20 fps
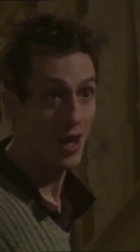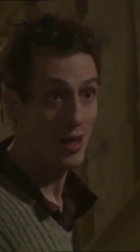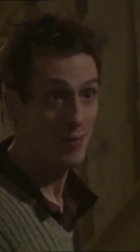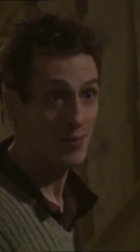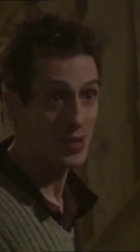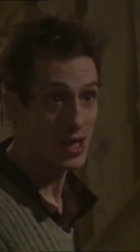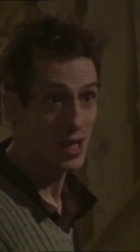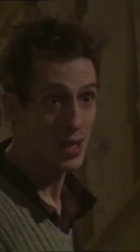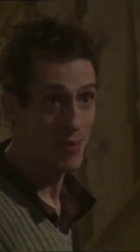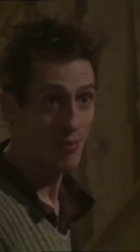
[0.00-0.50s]
them
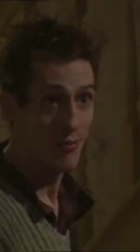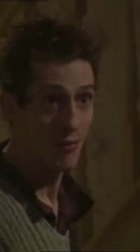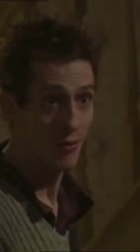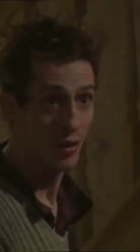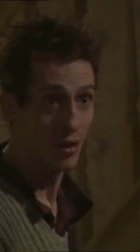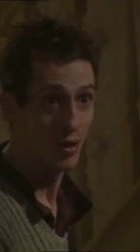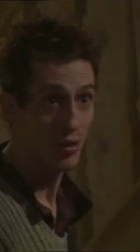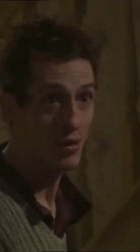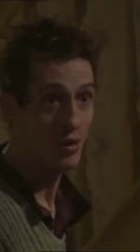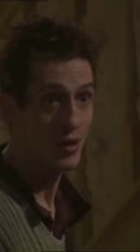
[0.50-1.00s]
slip
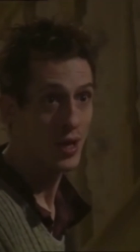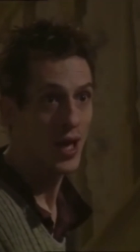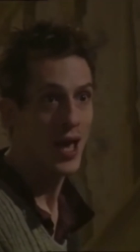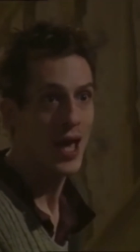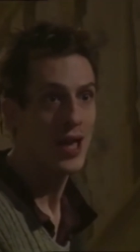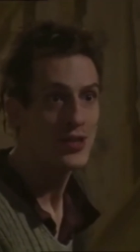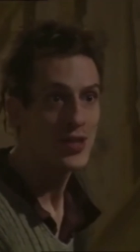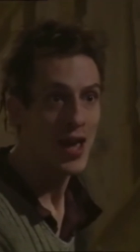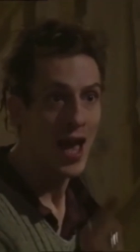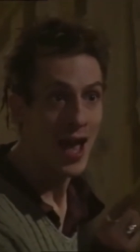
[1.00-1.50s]
through?
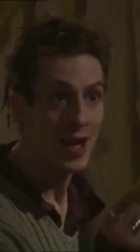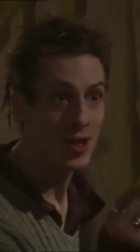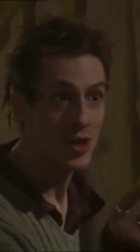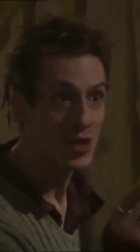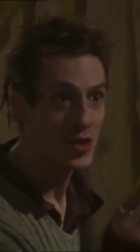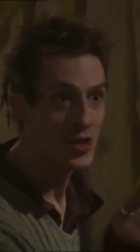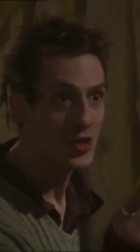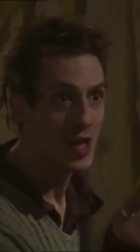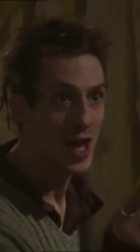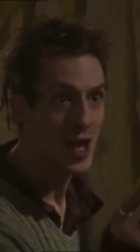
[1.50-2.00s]
It's
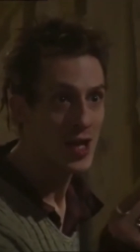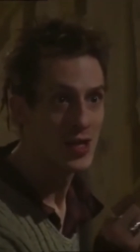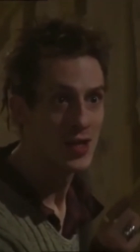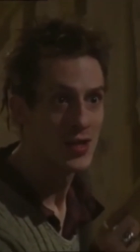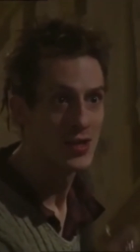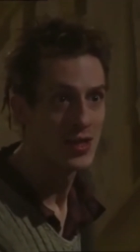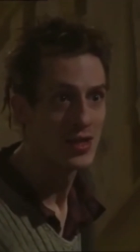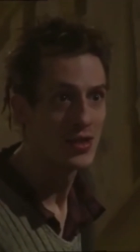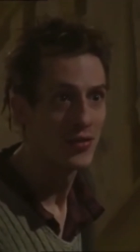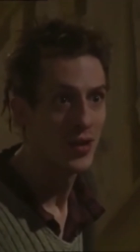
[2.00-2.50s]
action
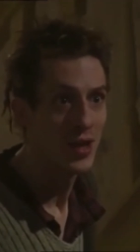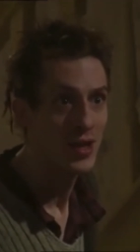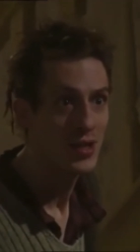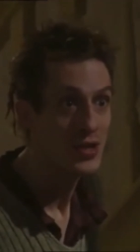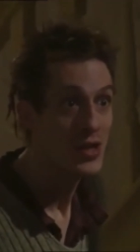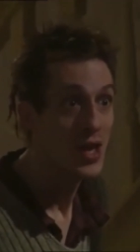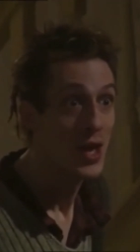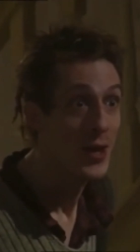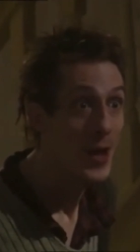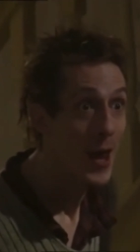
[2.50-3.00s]
stations is
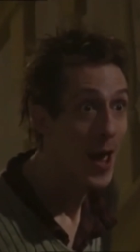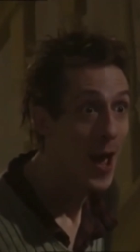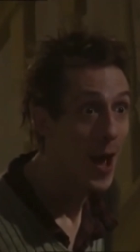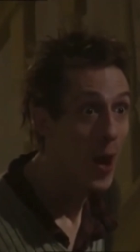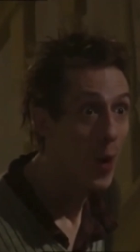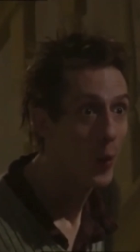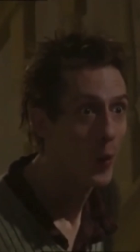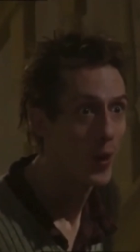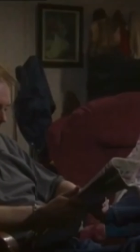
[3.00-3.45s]
this, now.